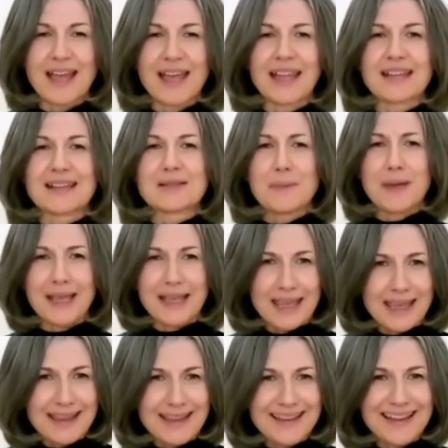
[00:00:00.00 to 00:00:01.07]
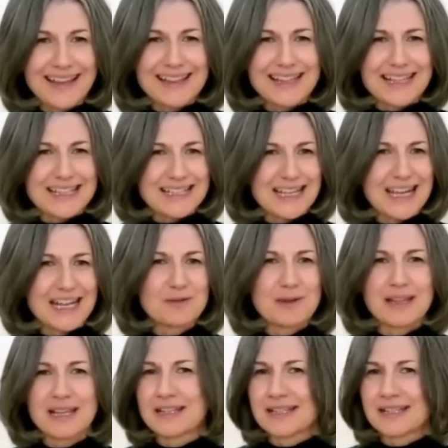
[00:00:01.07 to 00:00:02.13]
and picky at that stage where
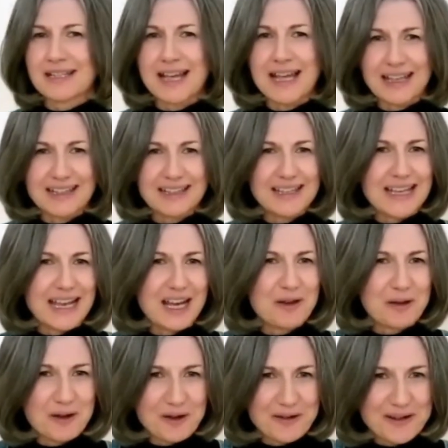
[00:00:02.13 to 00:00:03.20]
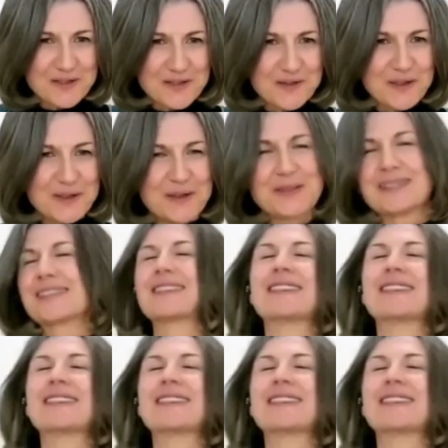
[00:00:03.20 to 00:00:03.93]
they just like yellow and orange food.